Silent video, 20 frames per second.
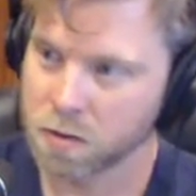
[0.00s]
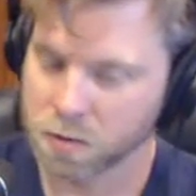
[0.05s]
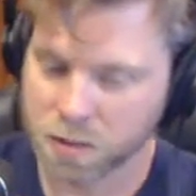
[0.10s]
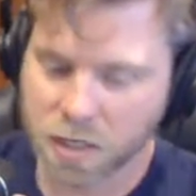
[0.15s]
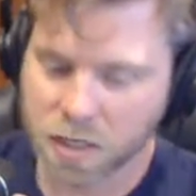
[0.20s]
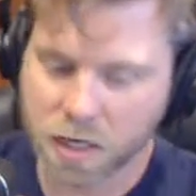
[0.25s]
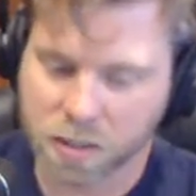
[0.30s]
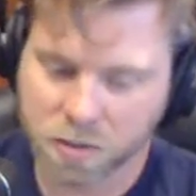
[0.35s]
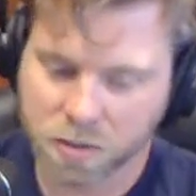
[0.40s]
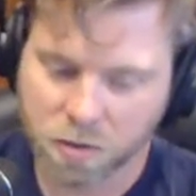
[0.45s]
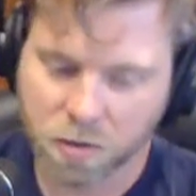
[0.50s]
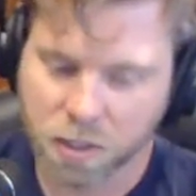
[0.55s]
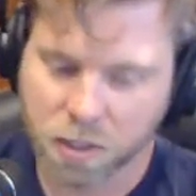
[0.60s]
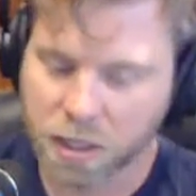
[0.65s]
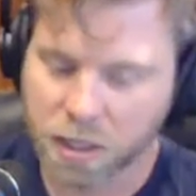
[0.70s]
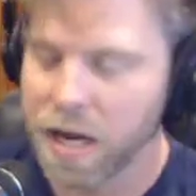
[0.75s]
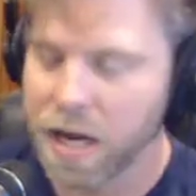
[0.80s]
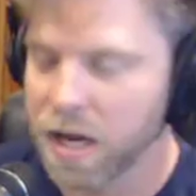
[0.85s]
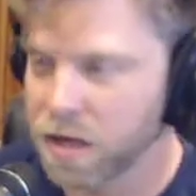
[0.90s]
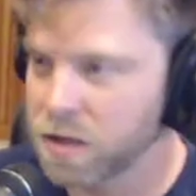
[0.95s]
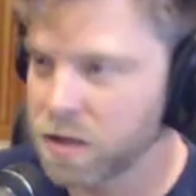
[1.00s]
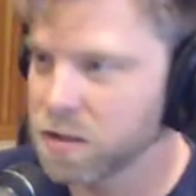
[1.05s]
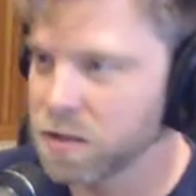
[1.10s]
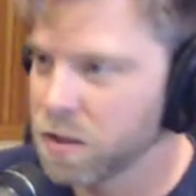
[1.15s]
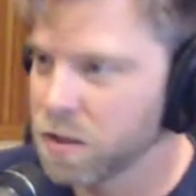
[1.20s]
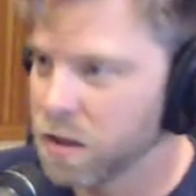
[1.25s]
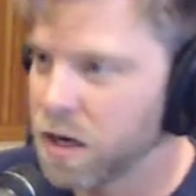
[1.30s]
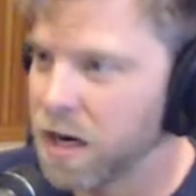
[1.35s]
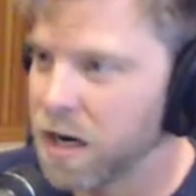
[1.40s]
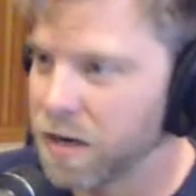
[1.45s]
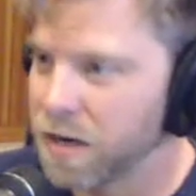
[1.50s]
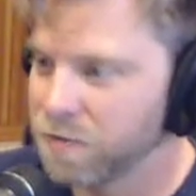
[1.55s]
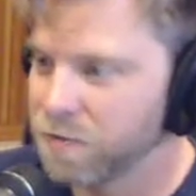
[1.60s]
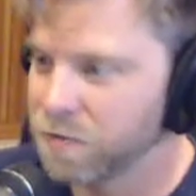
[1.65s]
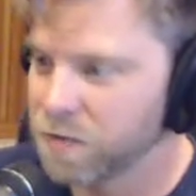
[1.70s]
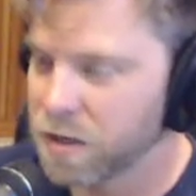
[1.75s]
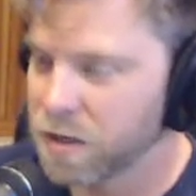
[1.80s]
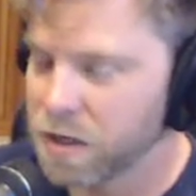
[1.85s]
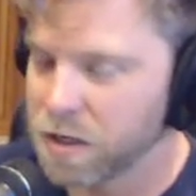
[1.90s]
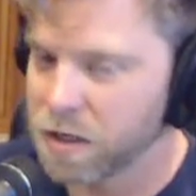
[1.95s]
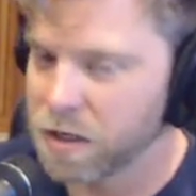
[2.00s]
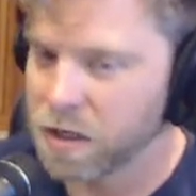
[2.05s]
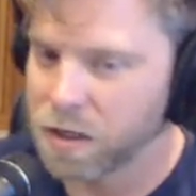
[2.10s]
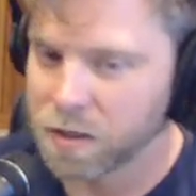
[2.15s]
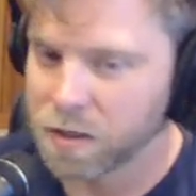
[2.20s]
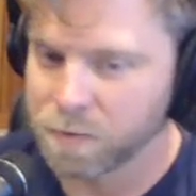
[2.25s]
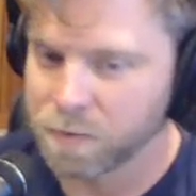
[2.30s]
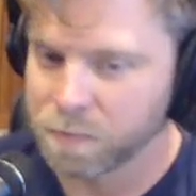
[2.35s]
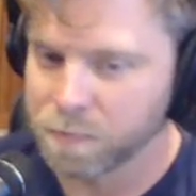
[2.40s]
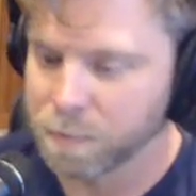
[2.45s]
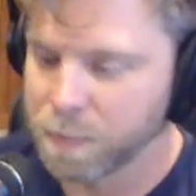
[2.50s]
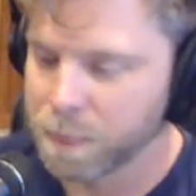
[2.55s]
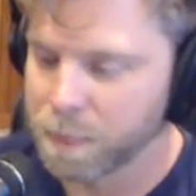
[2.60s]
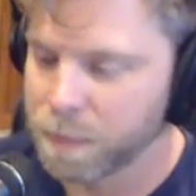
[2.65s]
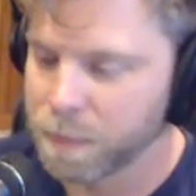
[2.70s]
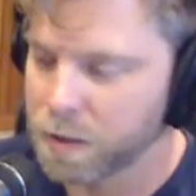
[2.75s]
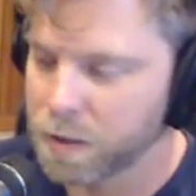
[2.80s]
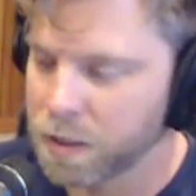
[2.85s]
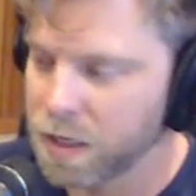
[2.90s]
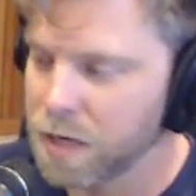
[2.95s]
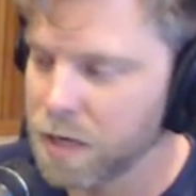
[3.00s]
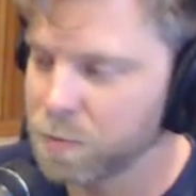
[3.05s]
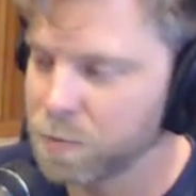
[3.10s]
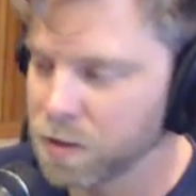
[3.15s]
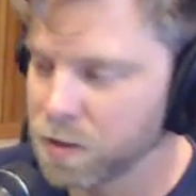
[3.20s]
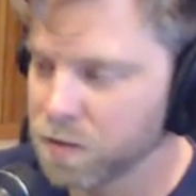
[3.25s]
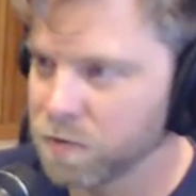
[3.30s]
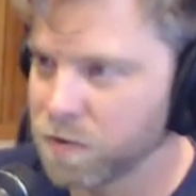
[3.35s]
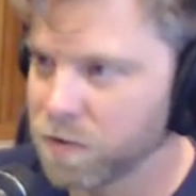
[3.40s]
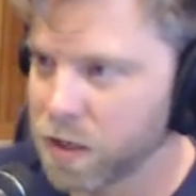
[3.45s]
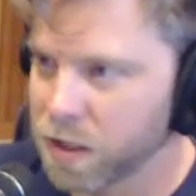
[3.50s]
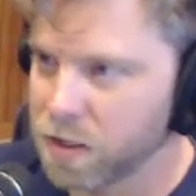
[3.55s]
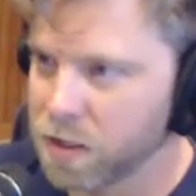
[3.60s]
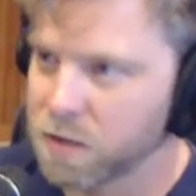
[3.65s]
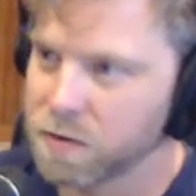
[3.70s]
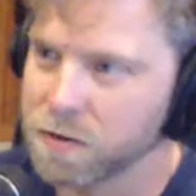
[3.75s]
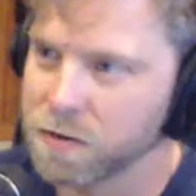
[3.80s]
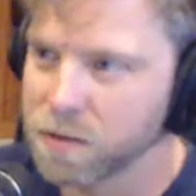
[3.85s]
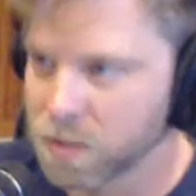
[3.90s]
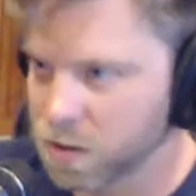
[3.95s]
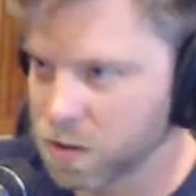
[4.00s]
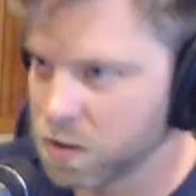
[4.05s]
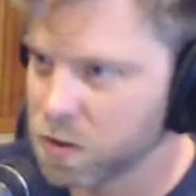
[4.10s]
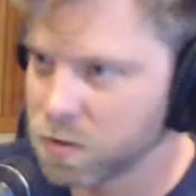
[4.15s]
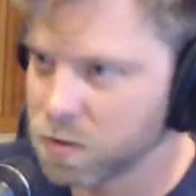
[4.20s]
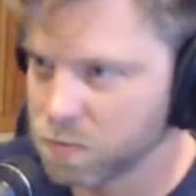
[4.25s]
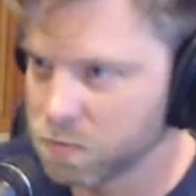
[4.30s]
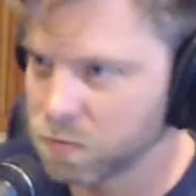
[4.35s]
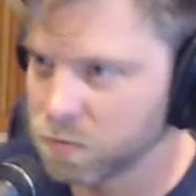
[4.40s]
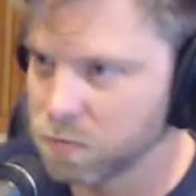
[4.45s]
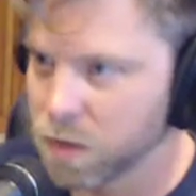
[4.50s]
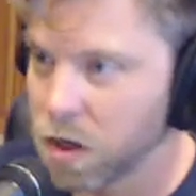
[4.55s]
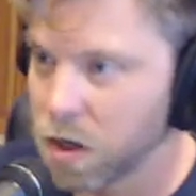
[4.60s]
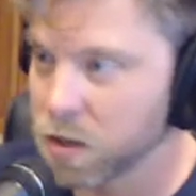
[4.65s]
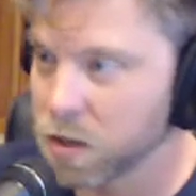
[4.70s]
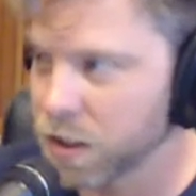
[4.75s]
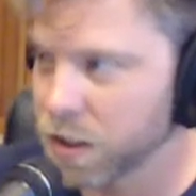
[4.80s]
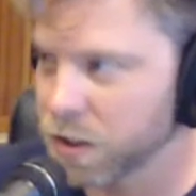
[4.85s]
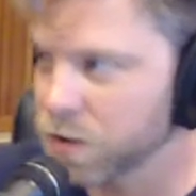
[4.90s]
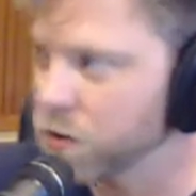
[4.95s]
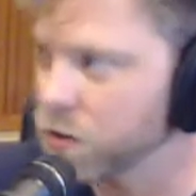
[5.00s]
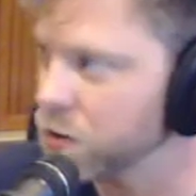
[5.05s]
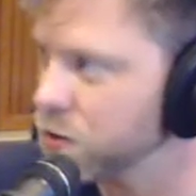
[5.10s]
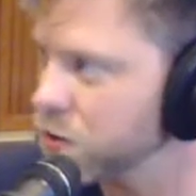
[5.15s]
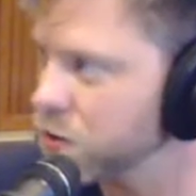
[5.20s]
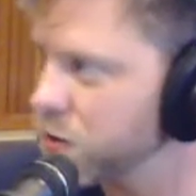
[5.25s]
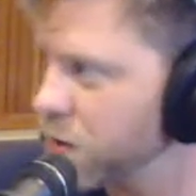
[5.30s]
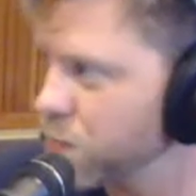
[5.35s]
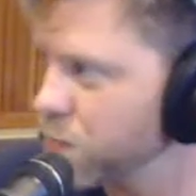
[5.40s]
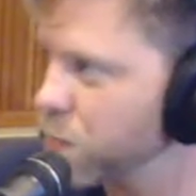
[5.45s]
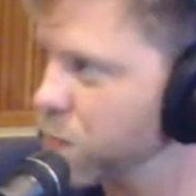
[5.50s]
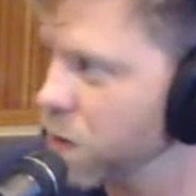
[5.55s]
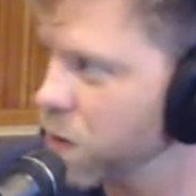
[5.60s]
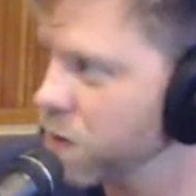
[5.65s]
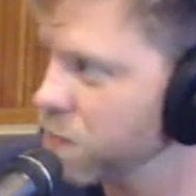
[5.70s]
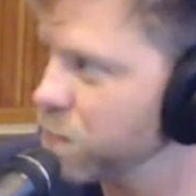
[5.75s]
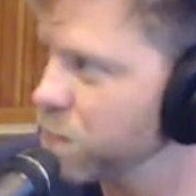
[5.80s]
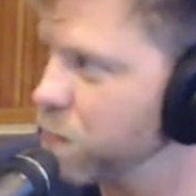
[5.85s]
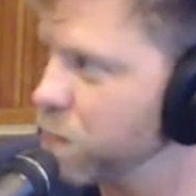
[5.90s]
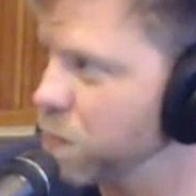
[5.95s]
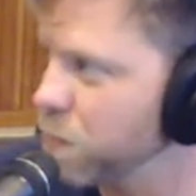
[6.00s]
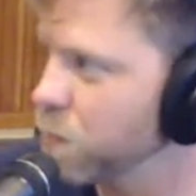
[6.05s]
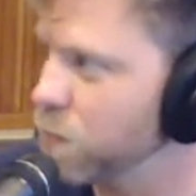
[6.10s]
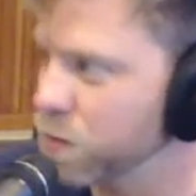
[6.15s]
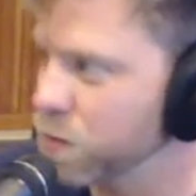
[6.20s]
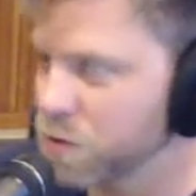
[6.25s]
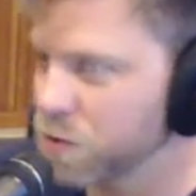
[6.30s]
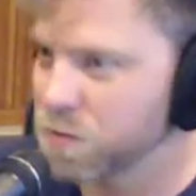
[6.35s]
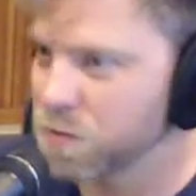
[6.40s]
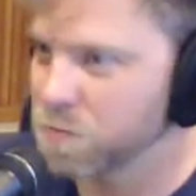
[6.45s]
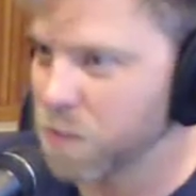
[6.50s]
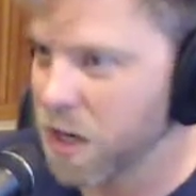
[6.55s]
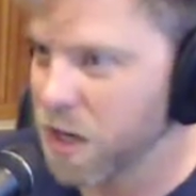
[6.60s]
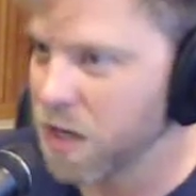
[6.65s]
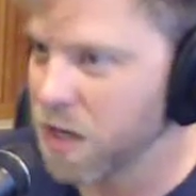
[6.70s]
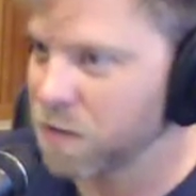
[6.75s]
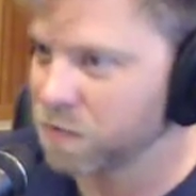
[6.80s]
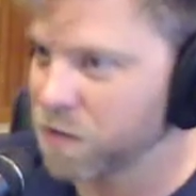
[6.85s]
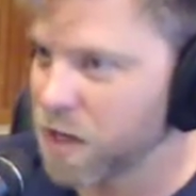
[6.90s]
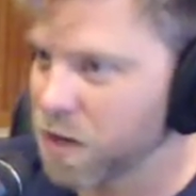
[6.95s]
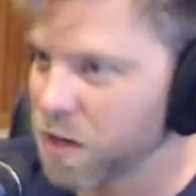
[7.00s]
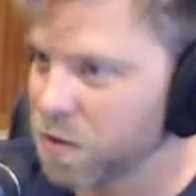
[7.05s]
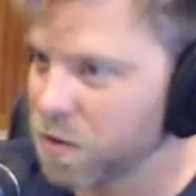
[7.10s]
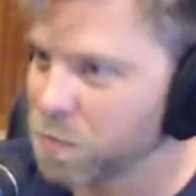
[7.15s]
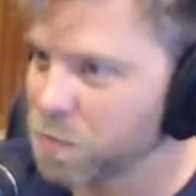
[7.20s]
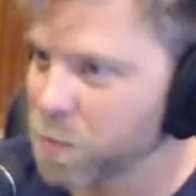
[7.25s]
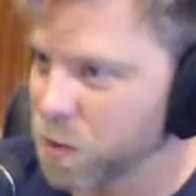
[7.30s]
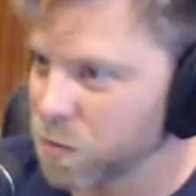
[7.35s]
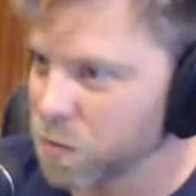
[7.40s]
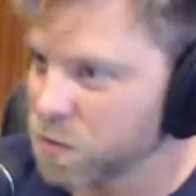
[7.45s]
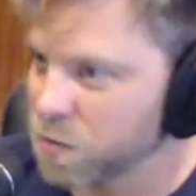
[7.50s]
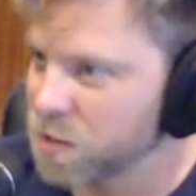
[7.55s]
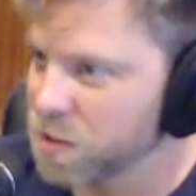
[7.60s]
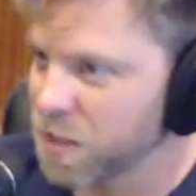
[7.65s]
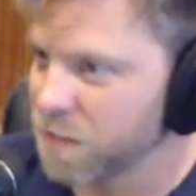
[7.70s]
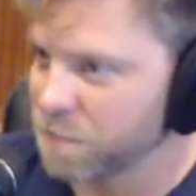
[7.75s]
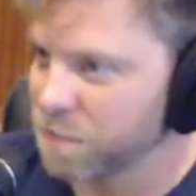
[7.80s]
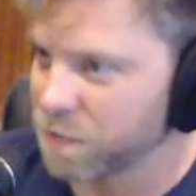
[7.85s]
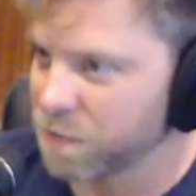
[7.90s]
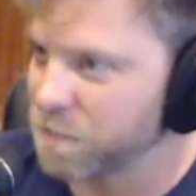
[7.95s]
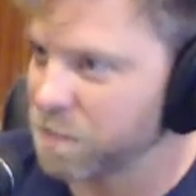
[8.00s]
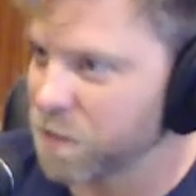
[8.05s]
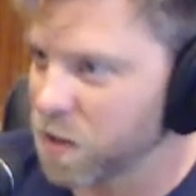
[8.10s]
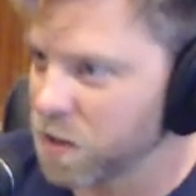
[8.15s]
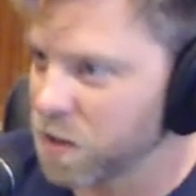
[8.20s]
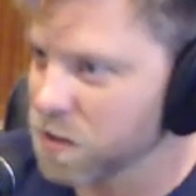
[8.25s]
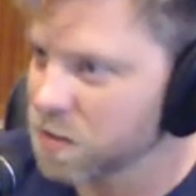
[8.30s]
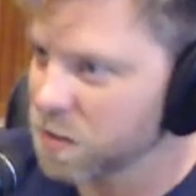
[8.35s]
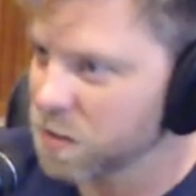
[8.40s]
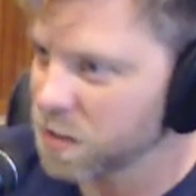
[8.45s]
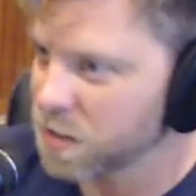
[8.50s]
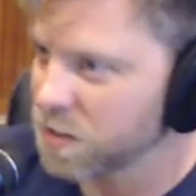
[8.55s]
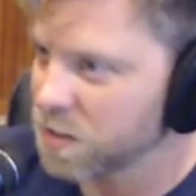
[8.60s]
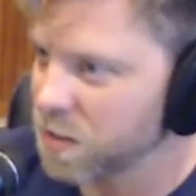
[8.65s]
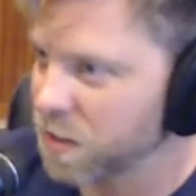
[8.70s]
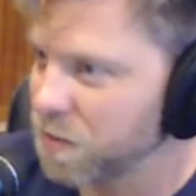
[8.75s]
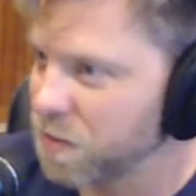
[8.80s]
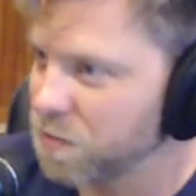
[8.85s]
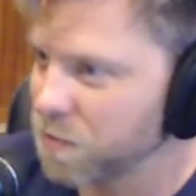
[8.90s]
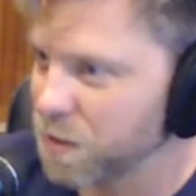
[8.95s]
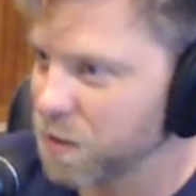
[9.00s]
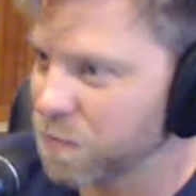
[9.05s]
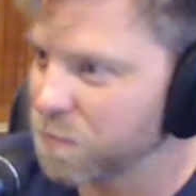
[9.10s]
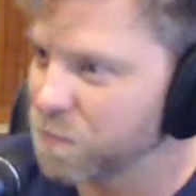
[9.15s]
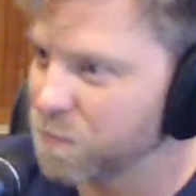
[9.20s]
Yeah, totally. Yeah. And I've a couple of like the online cultures I'm part of, people will just make flat Earth posts for fun because they're